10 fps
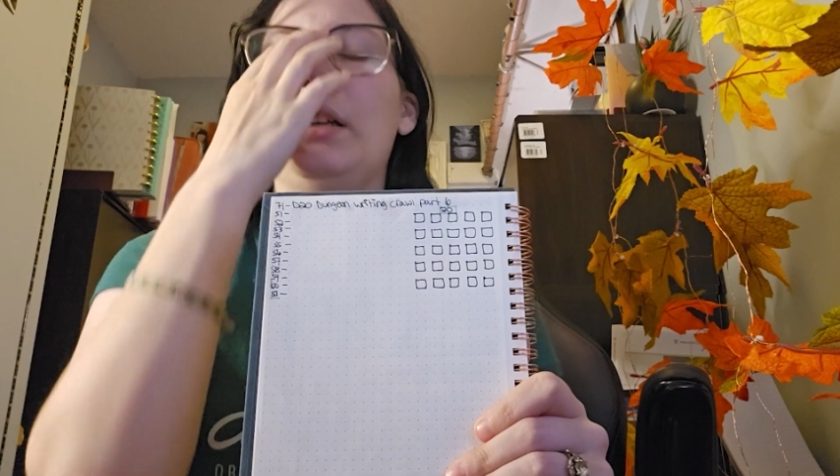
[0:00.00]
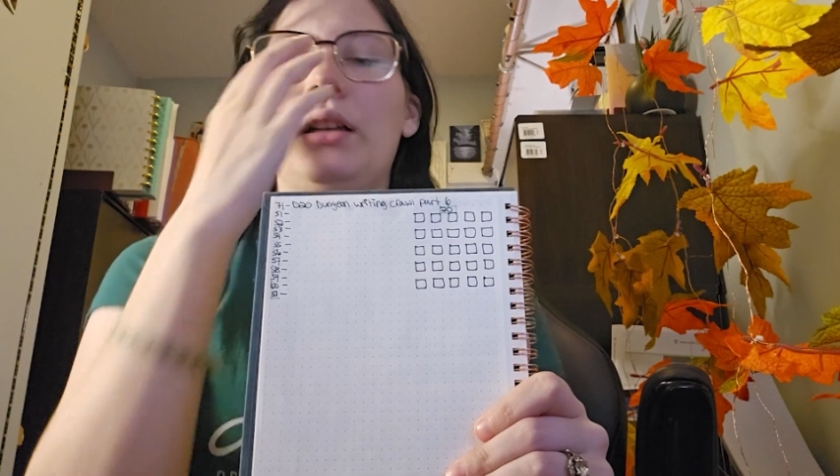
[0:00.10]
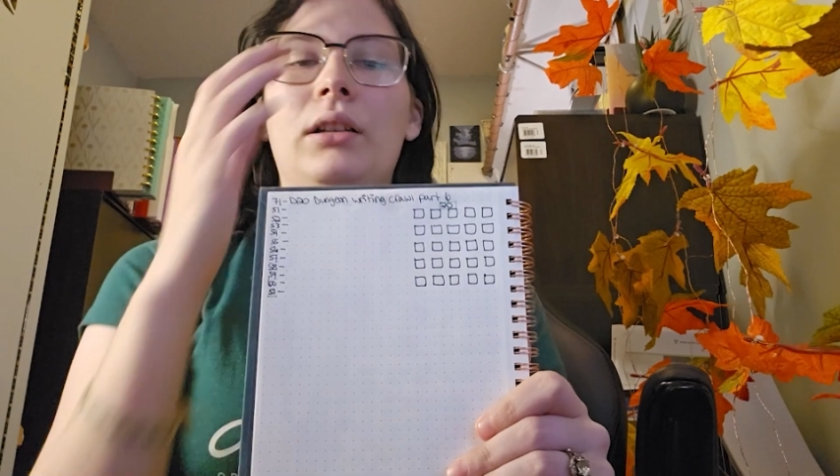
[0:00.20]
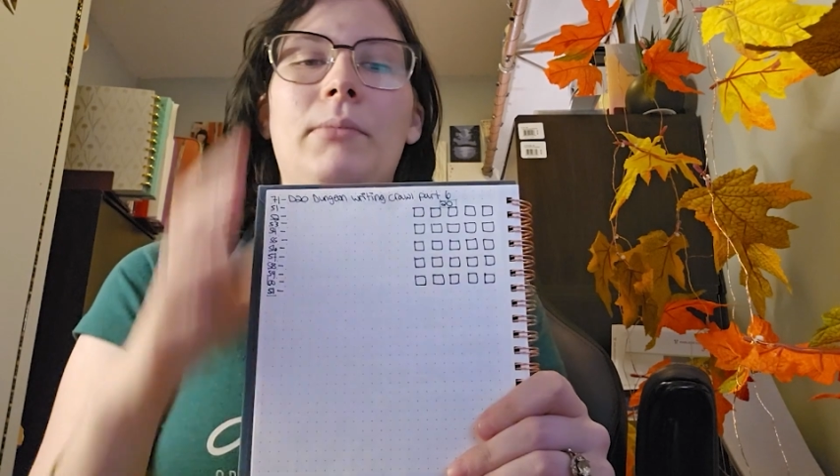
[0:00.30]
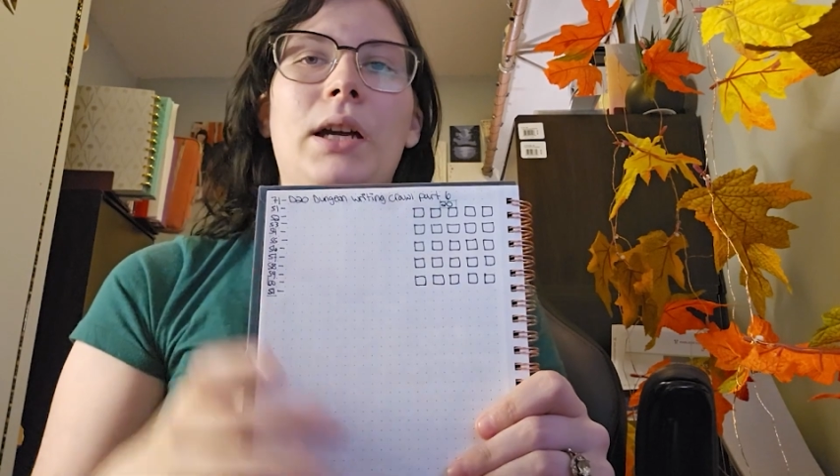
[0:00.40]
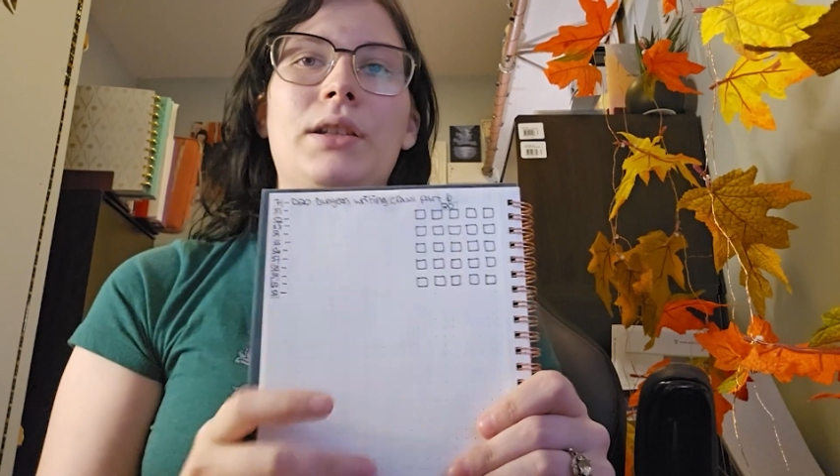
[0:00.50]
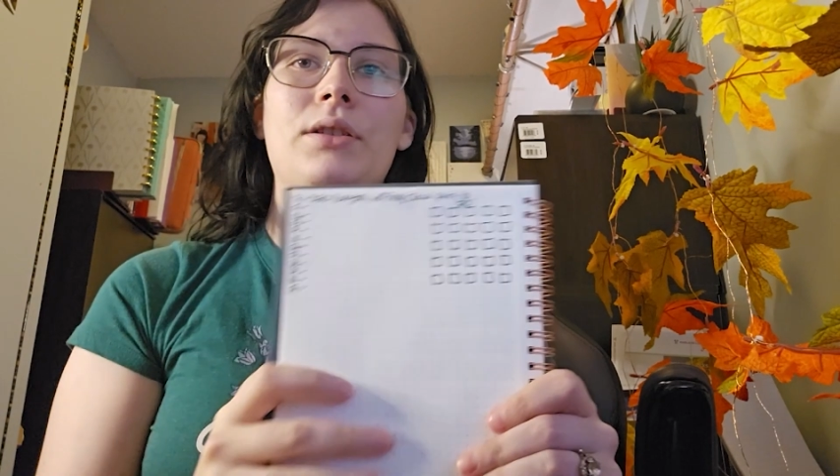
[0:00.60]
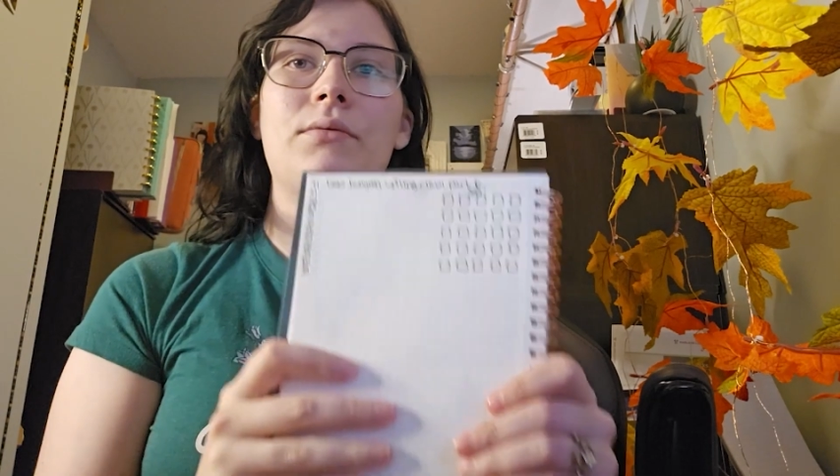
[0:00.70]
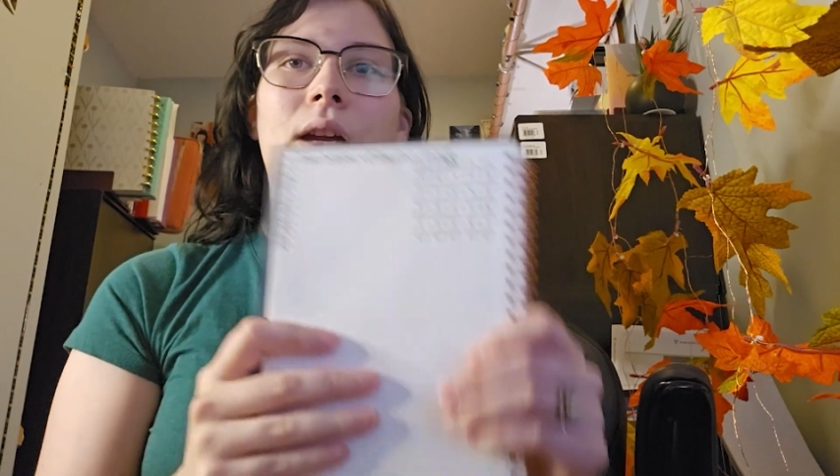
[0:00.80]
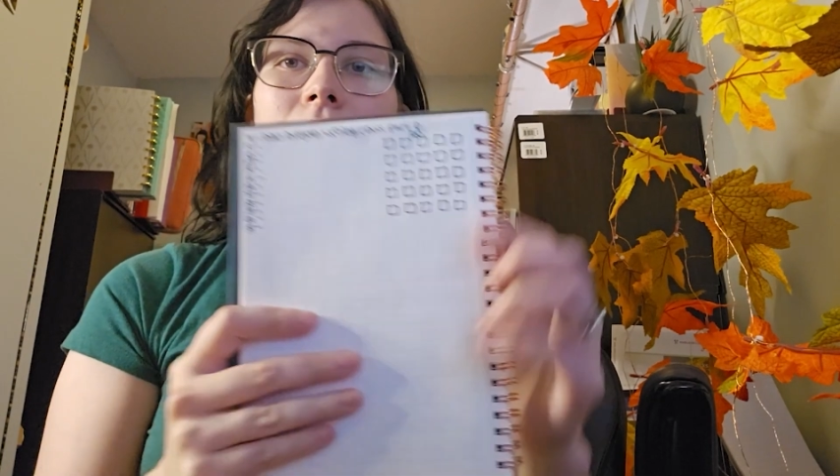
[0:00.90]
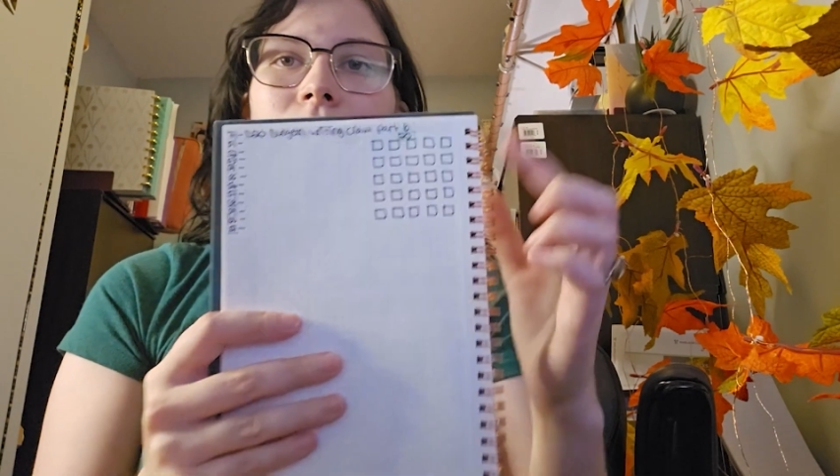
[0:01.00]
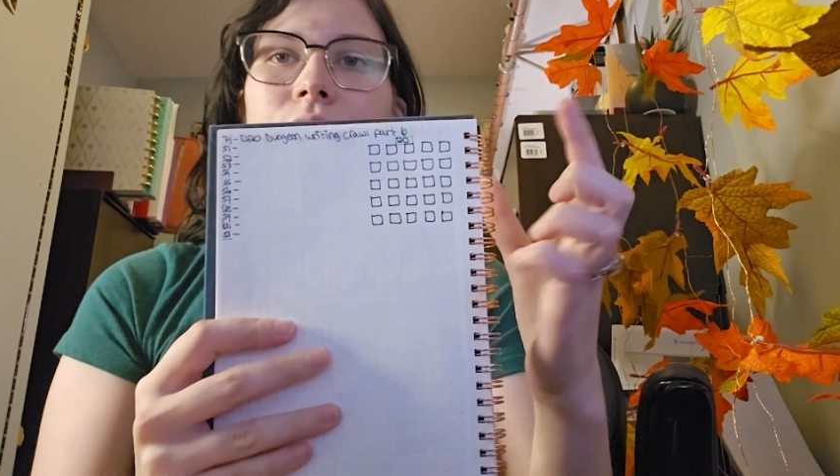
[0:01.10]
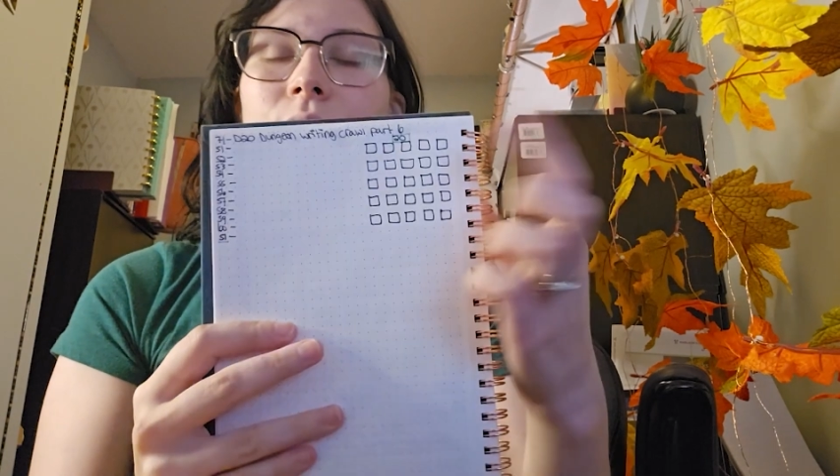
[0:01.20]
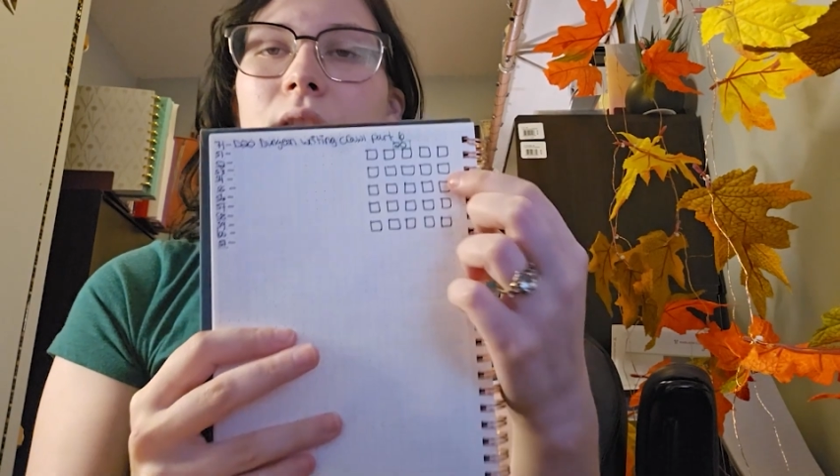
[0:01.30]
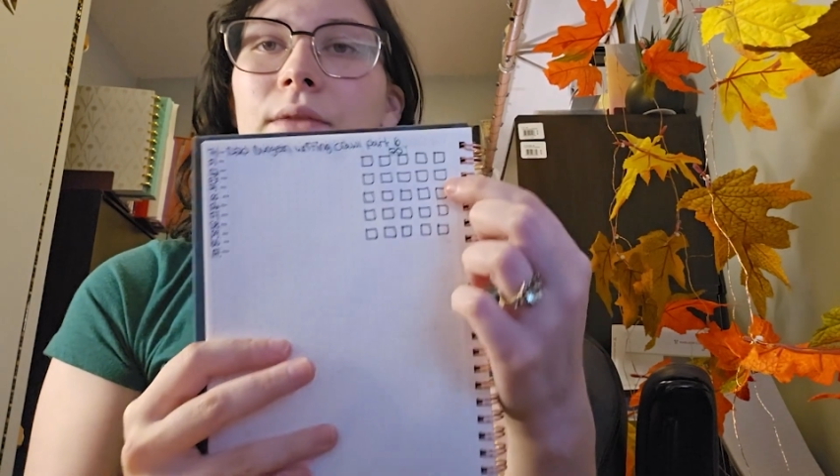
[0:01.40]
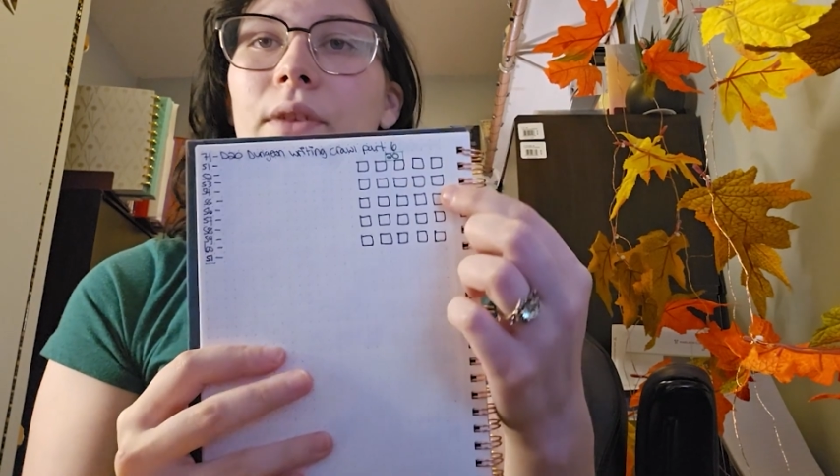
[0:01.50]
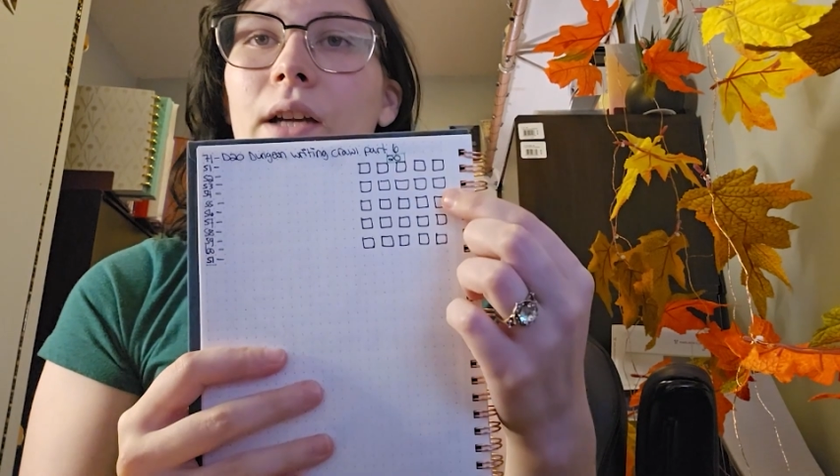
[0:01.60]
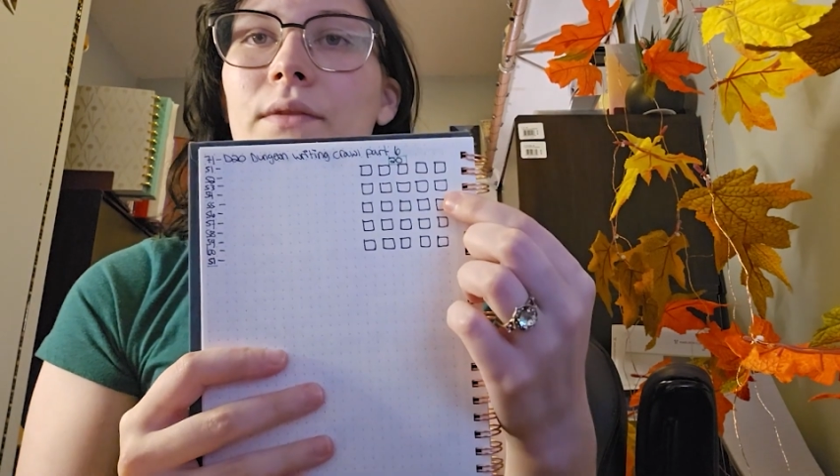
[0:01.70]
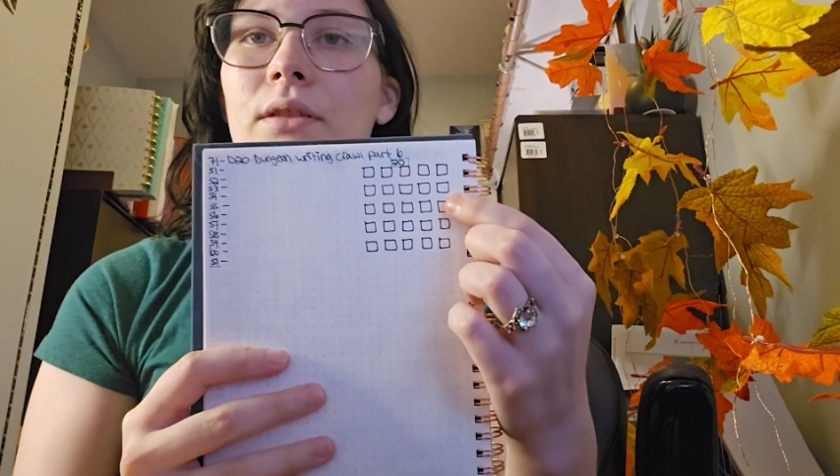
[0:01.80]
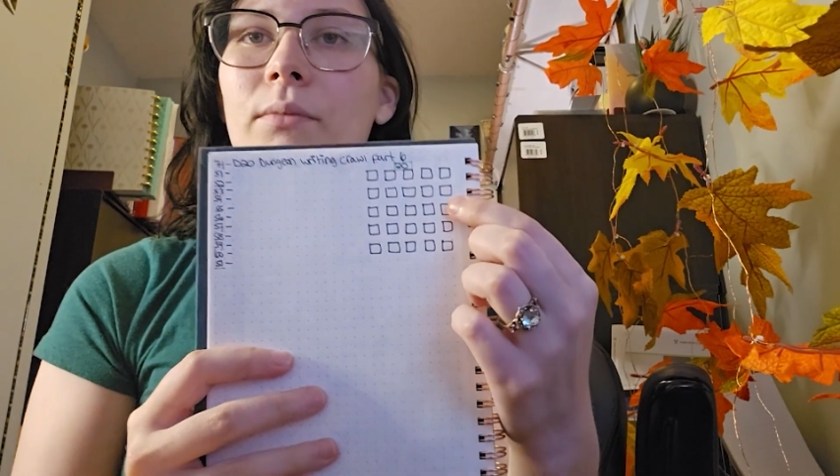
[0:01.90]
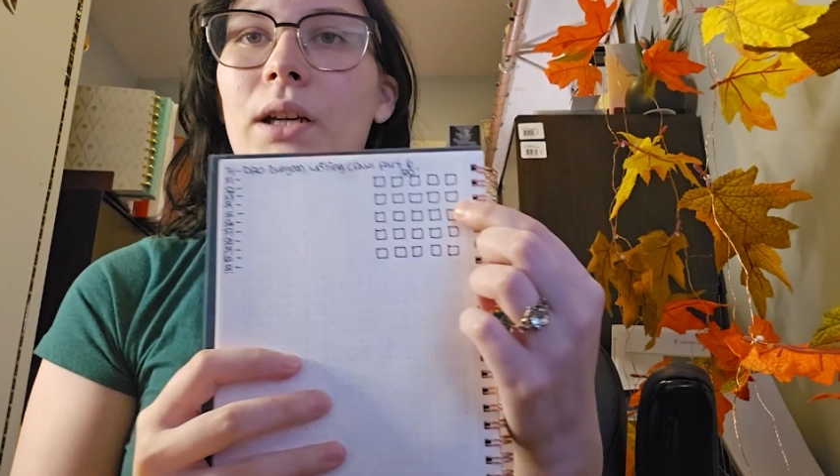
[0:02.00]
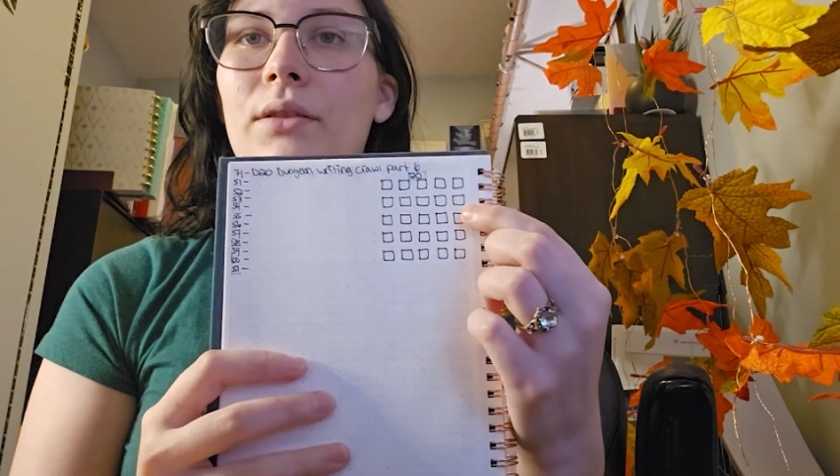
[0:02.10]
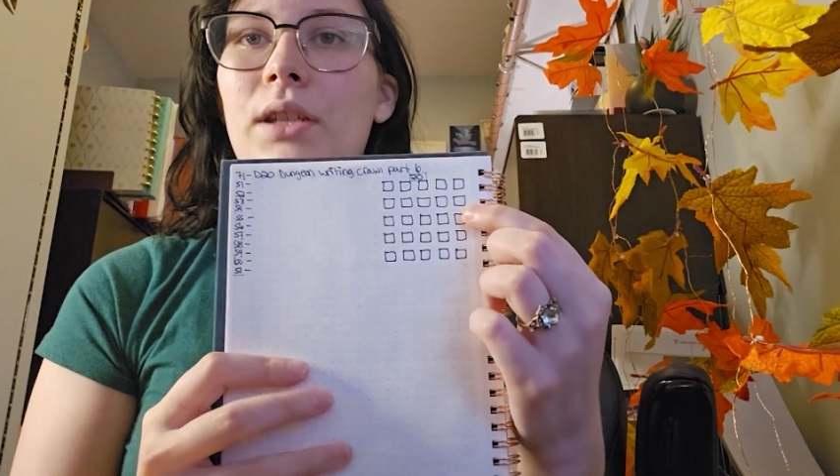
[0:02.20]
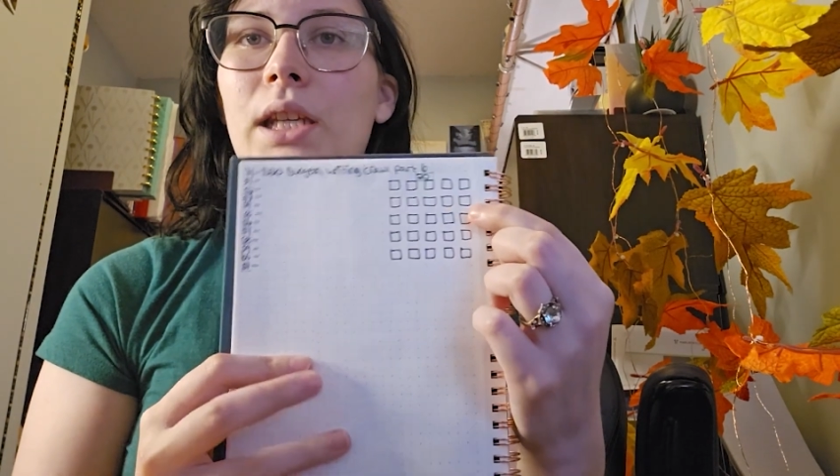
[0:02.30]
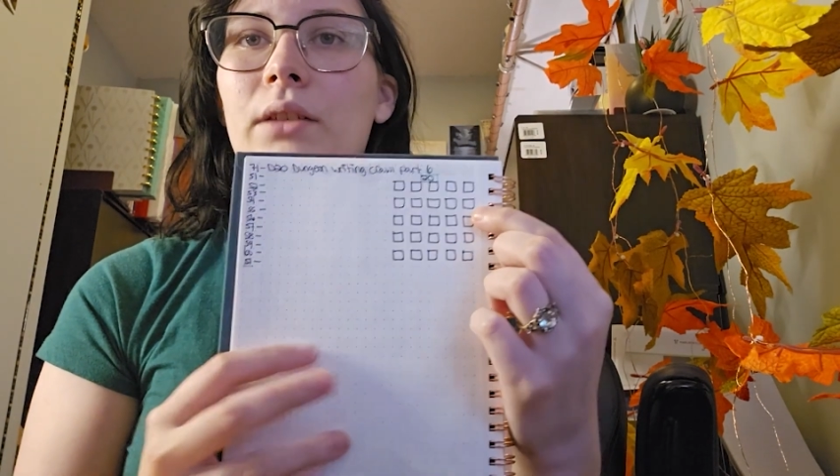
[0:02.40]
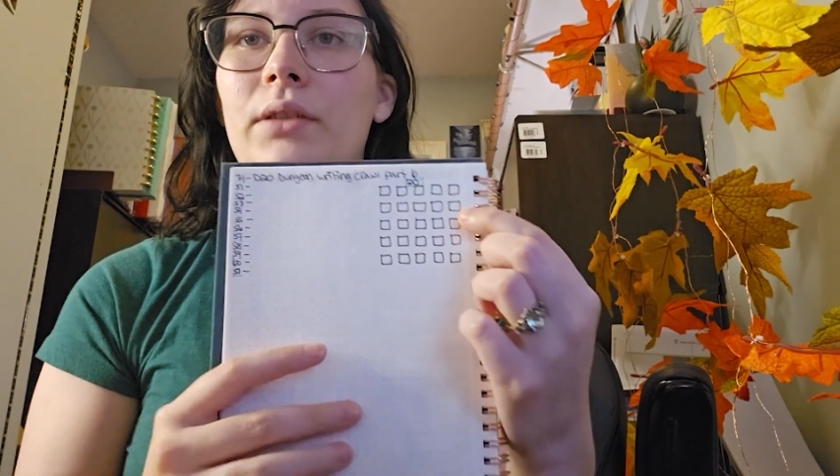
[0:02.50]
I do have 25 squares here,